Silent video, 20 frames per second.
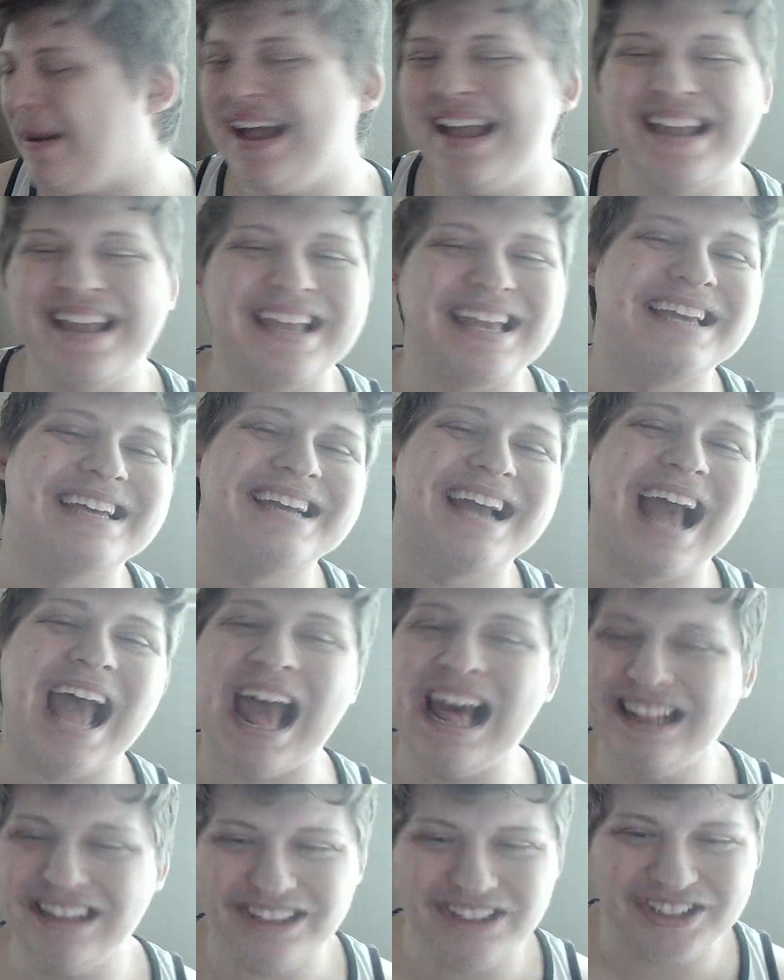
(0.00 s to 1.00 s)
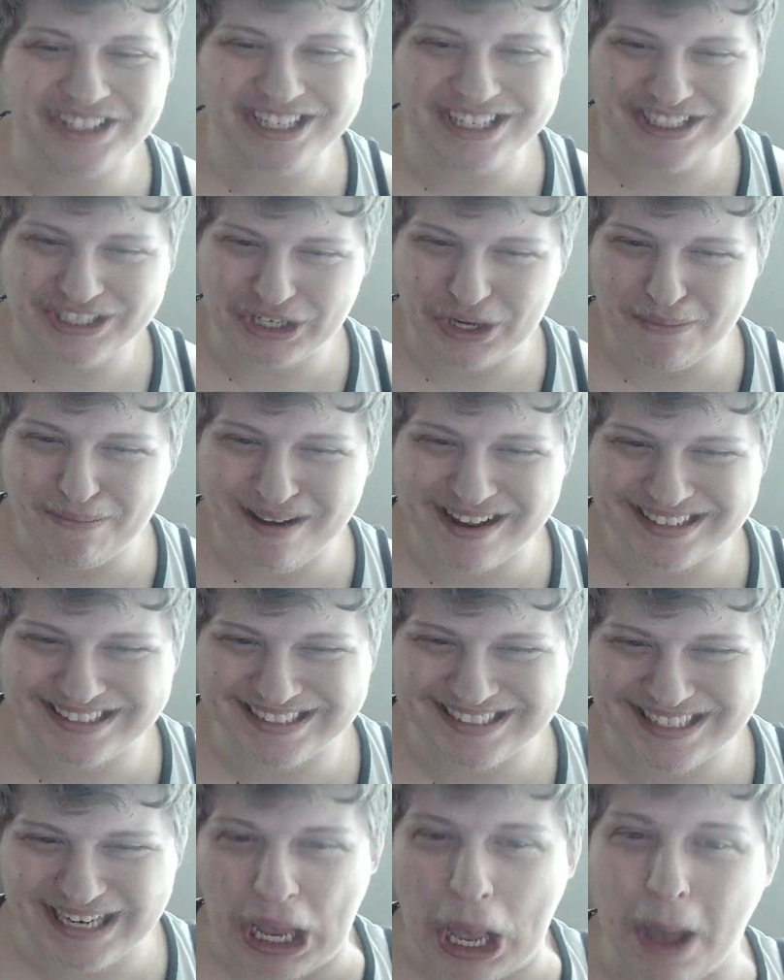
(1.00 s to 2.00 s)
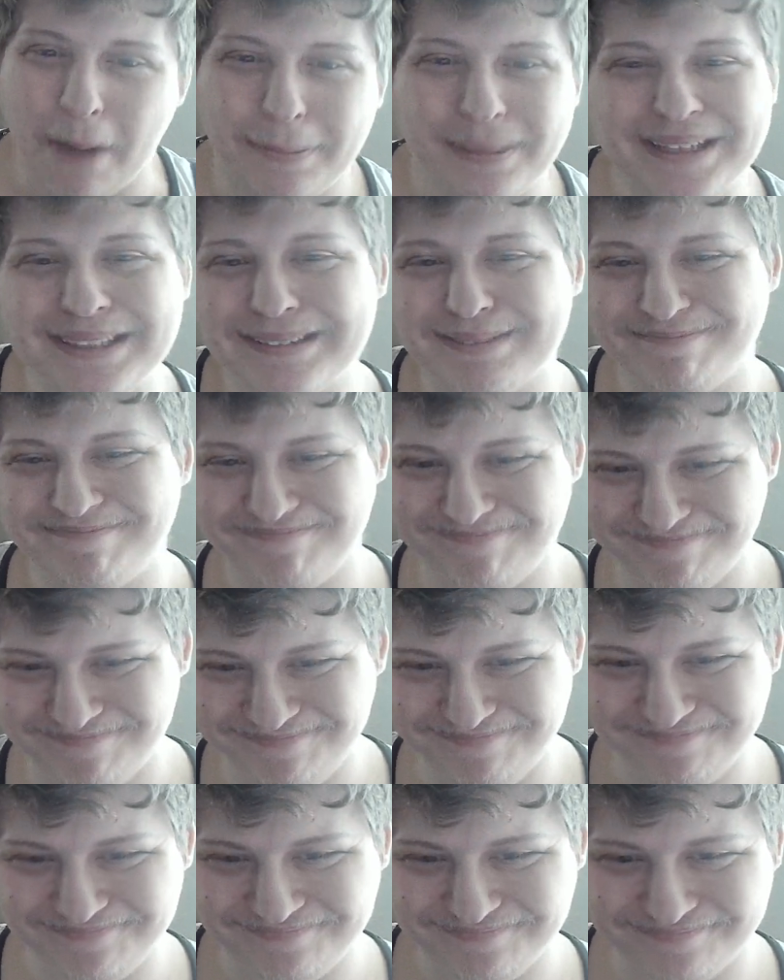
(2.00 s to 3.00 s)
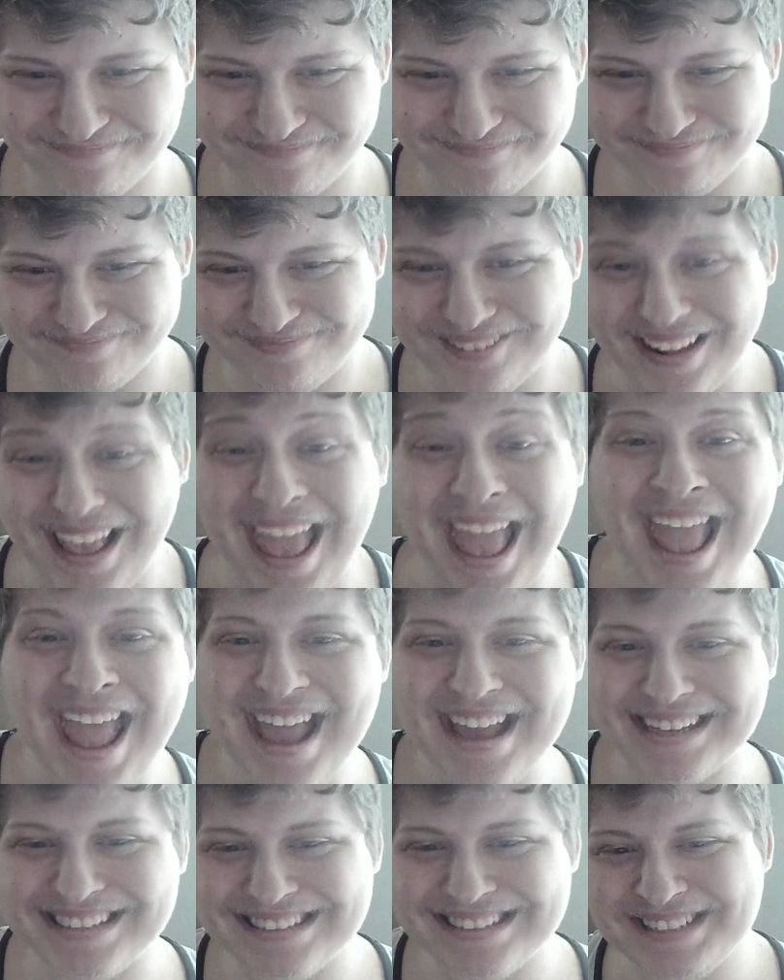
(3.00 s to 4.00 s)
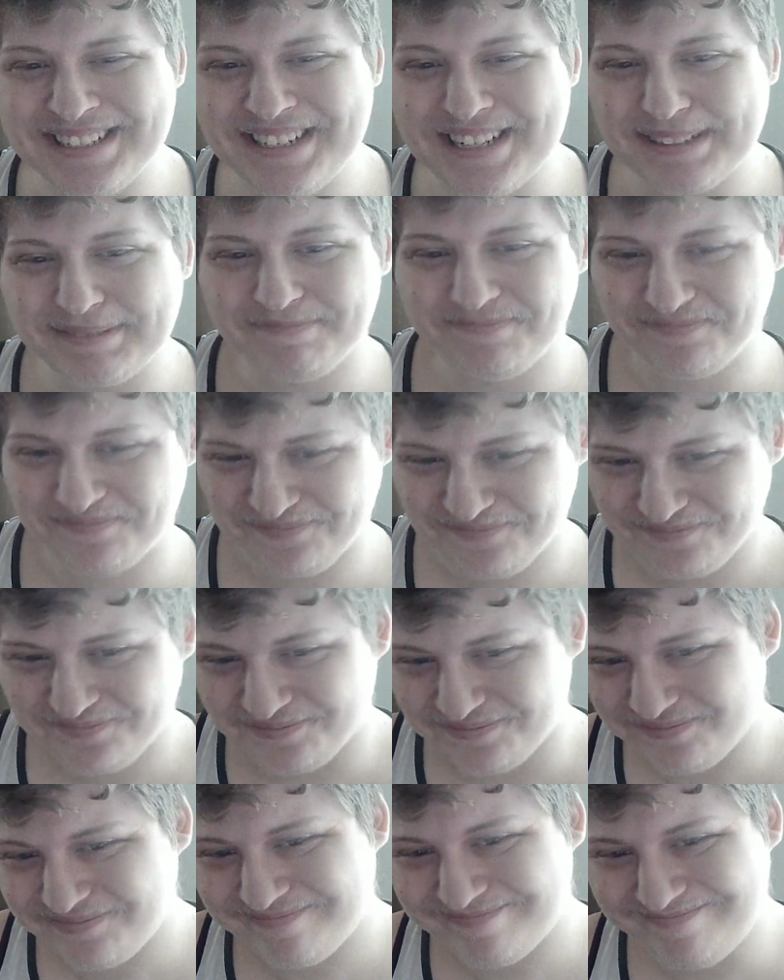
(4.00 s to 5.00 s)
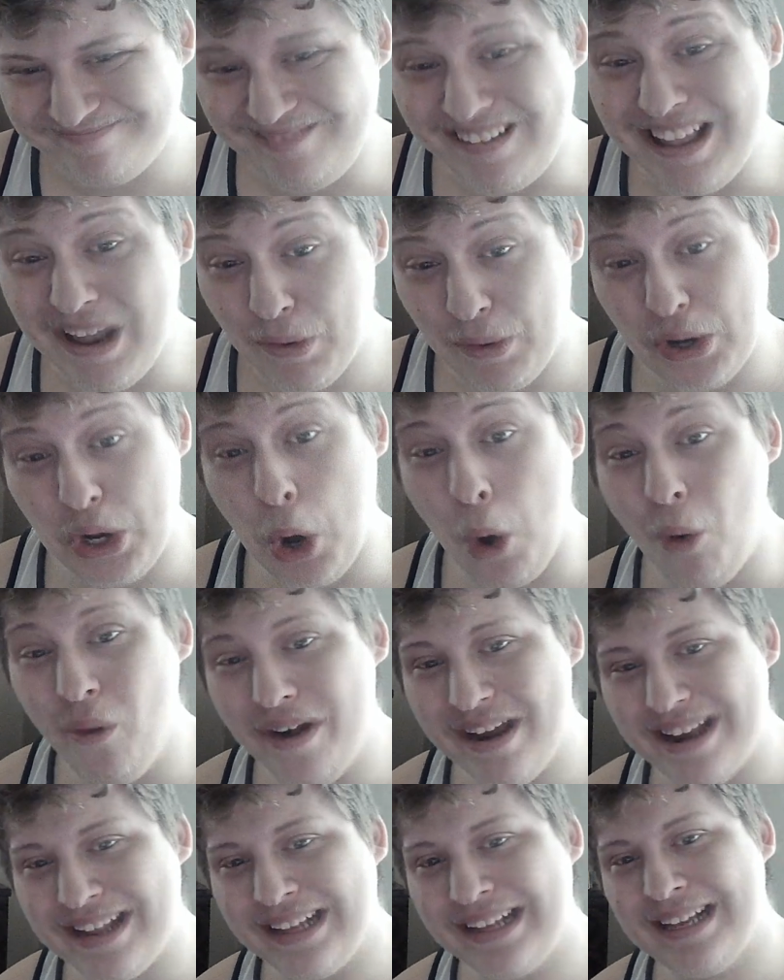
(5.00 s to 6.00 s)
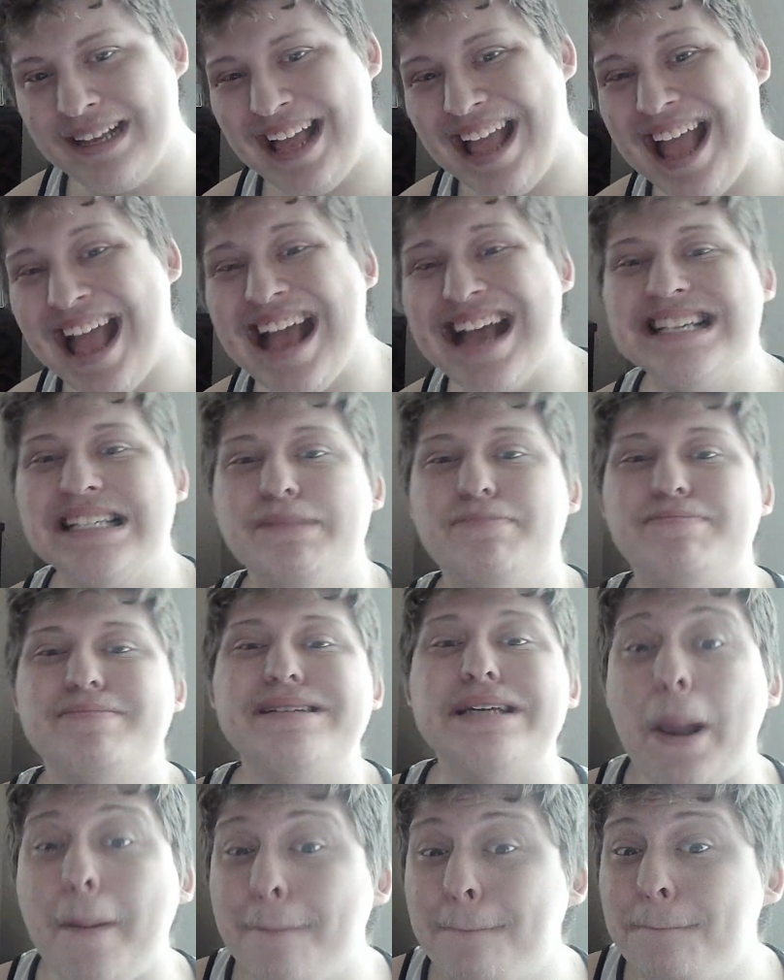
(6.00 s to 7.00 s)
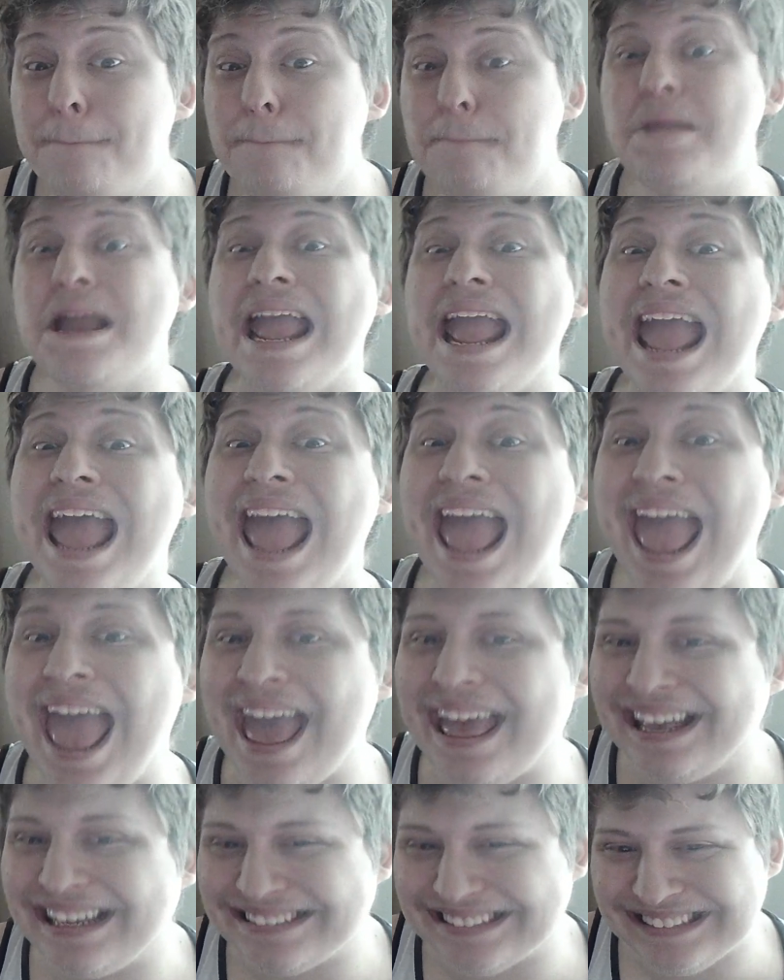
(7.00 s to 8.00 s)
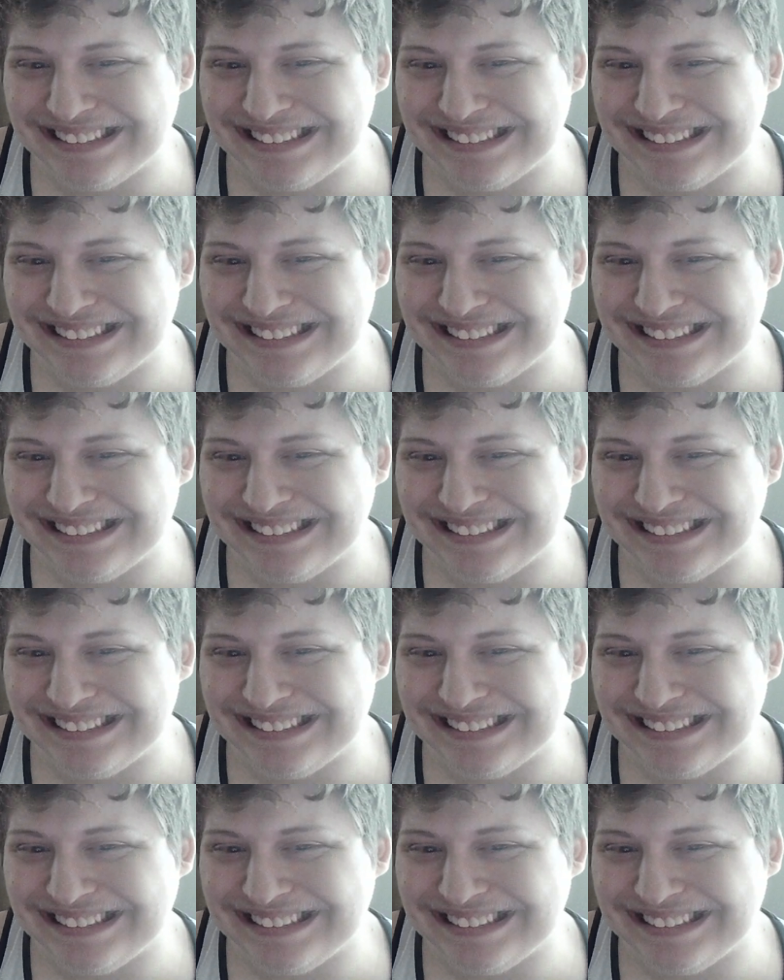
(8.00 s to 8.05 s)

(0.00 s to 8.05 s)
my allergies are messing up. And recording has been a bitch